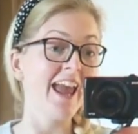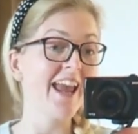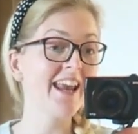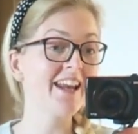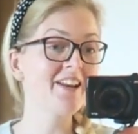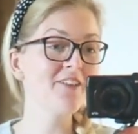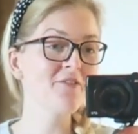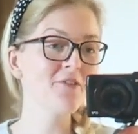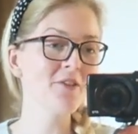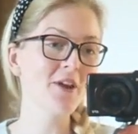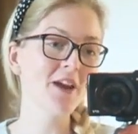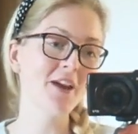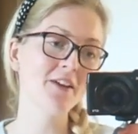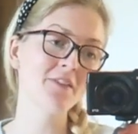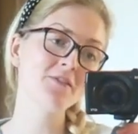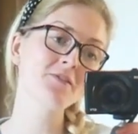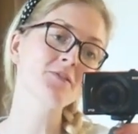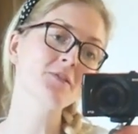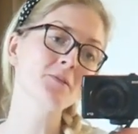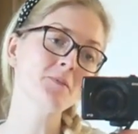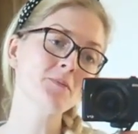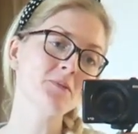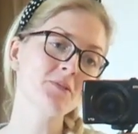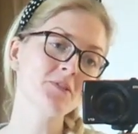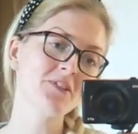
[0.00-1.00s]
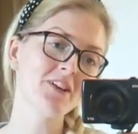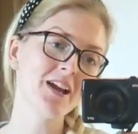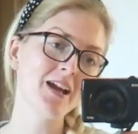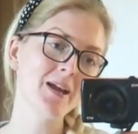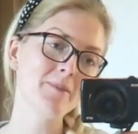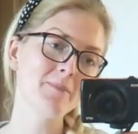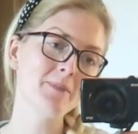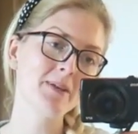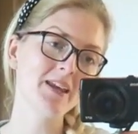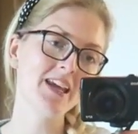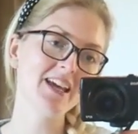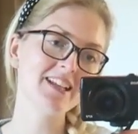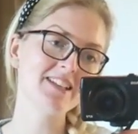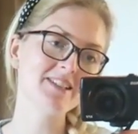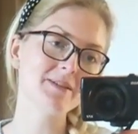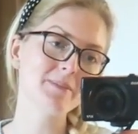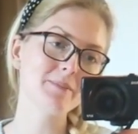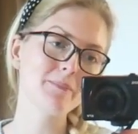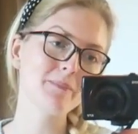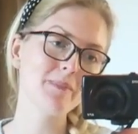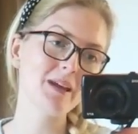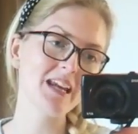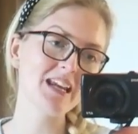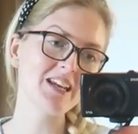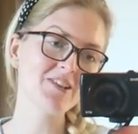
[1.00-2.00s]
And if you haven't subscribed
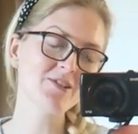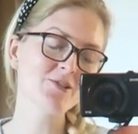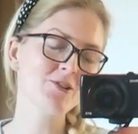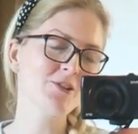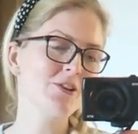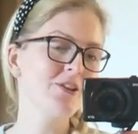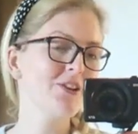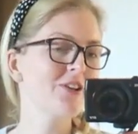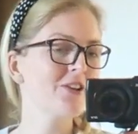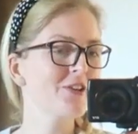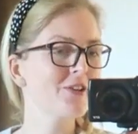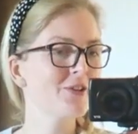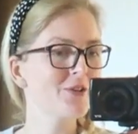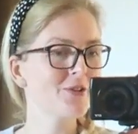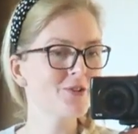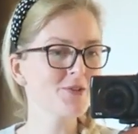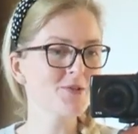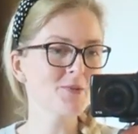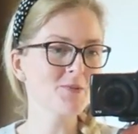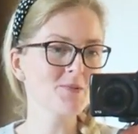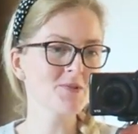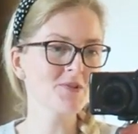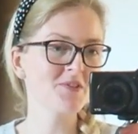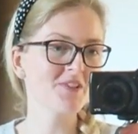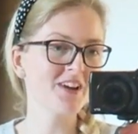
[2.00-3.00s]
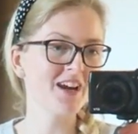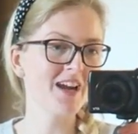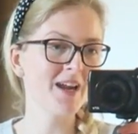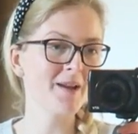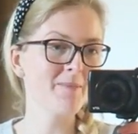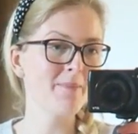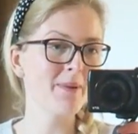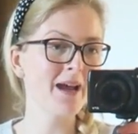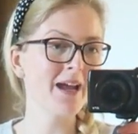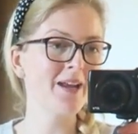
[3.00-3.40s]
yet, make sure you subscribe.